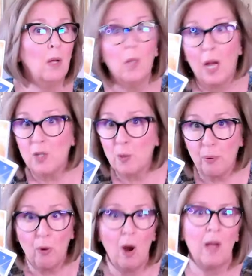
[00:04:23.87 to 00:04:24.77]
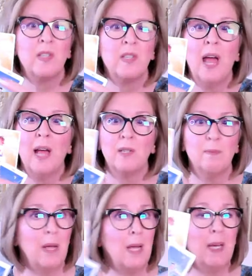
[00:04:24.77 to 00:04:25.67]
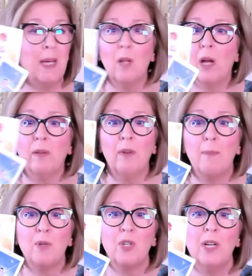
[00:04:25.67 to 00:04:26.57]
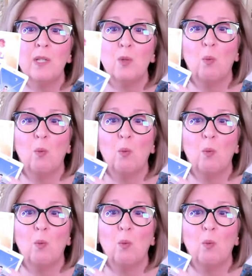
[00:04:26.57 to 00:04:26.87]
a lot to process, maybe a lot of options.